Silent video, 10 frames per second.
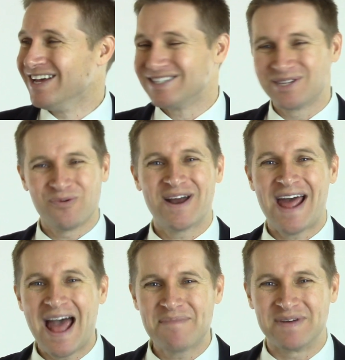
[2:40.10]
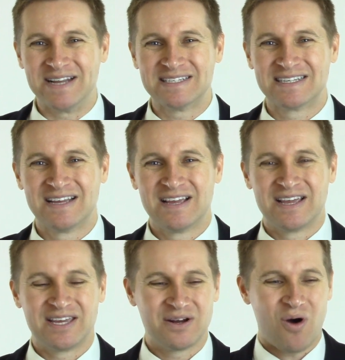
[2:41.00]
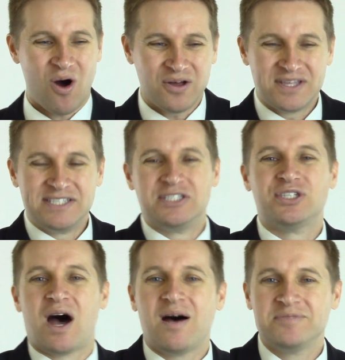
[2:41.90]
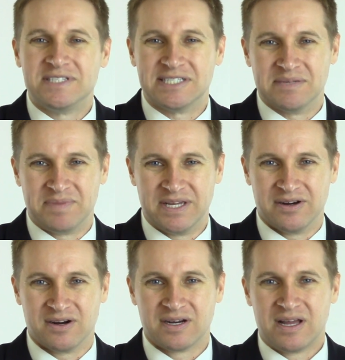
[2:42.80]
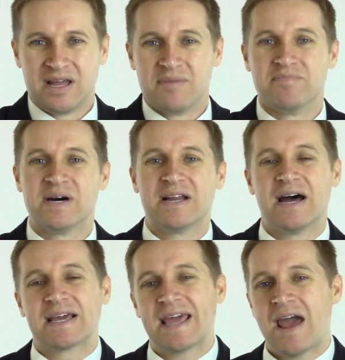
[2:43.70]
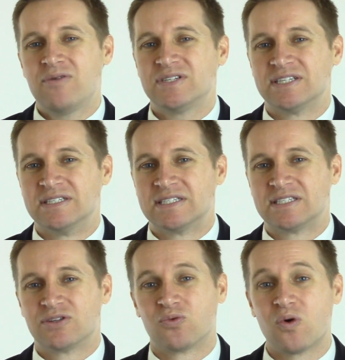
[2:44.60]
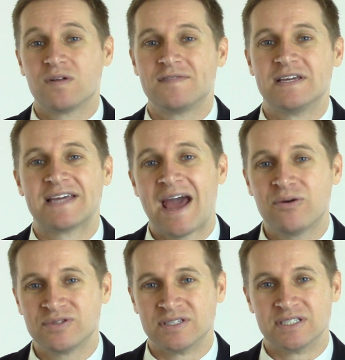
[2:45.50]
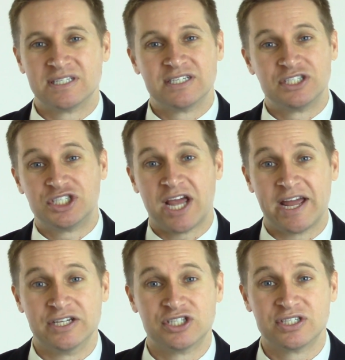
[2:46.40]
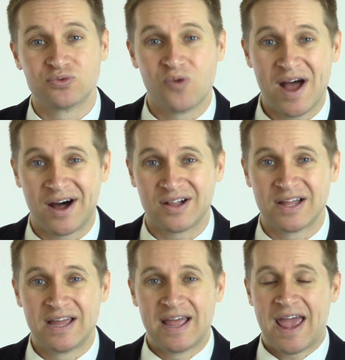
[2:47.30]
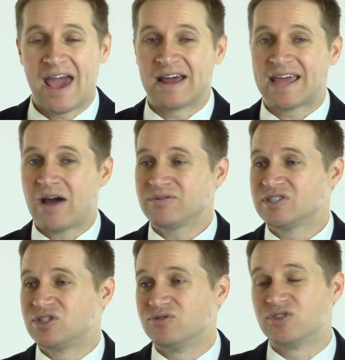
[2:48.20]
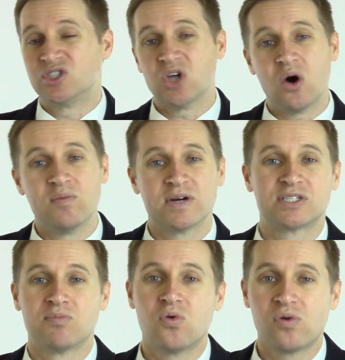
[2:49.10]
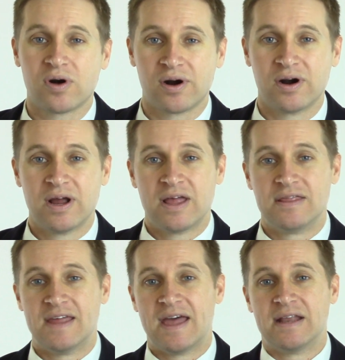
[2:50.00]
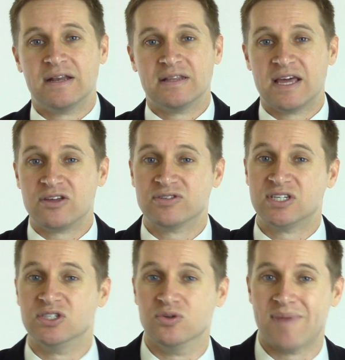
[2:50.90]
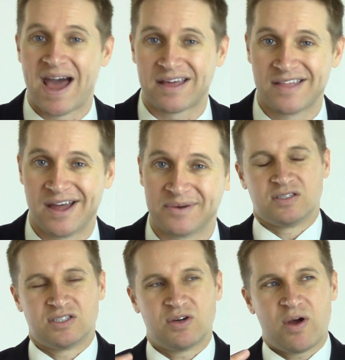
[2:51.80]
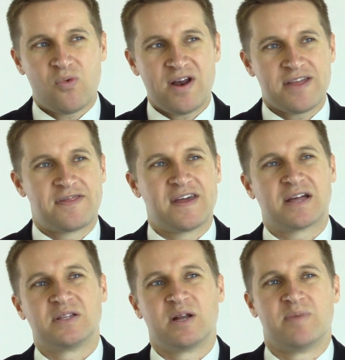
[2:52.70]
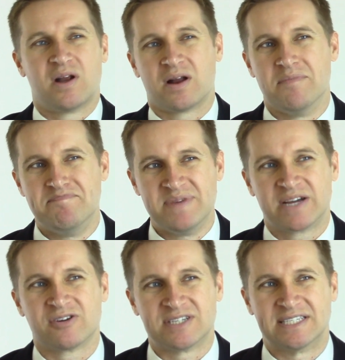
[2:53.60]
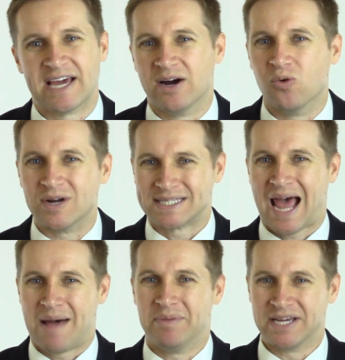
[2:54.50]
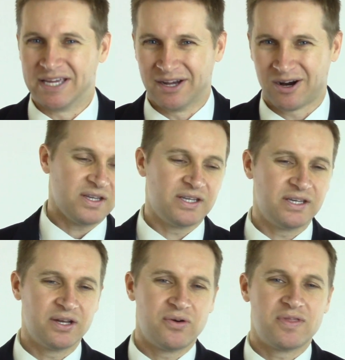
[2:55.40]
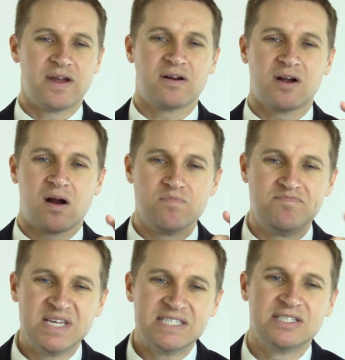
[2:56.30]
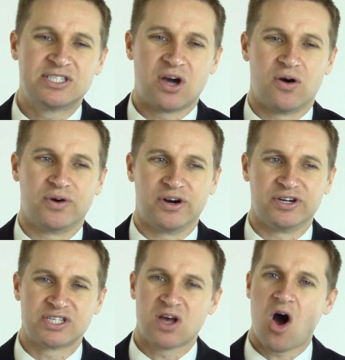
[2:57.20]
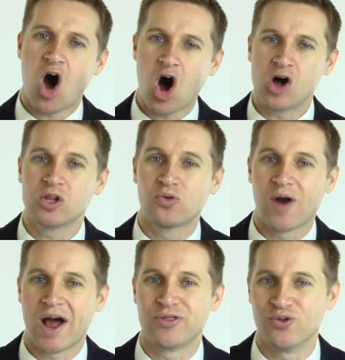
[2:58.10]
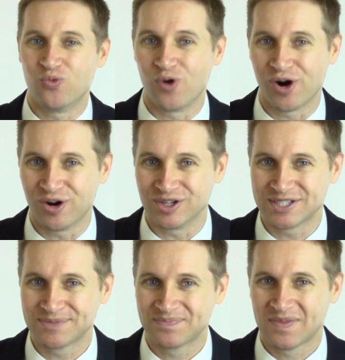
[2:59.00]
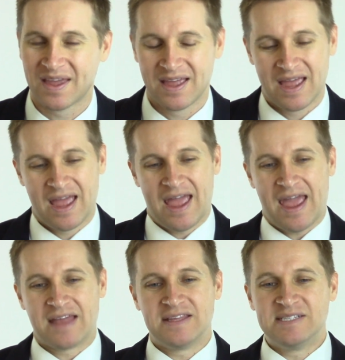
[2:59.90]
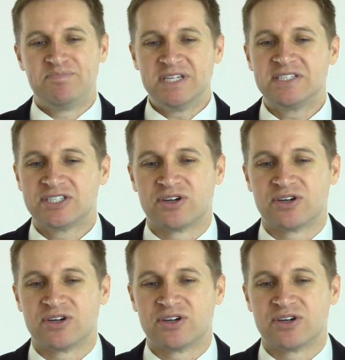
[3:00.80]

so what happened? You know, all these jobs disappeared, but accountants, the role of the accountant changed as well. And accountants do so much more than they used to do back then. So I want to think a little bit on a bigger scale what's happening here. You know, there are business owners all around the world. And these business